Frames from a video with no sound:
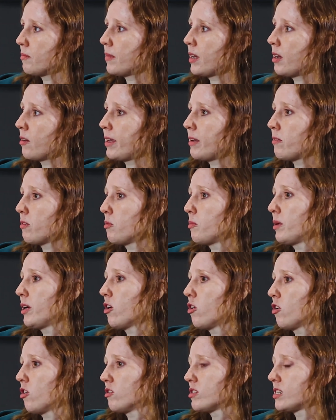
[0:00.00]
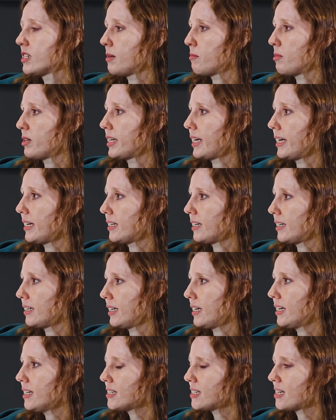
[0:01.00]
However, we are separate
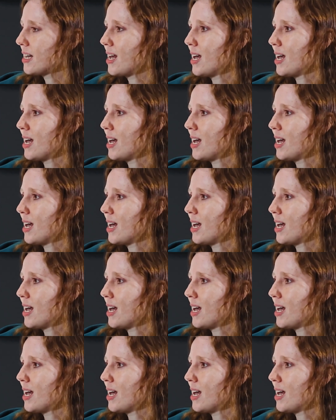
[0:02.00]
entities,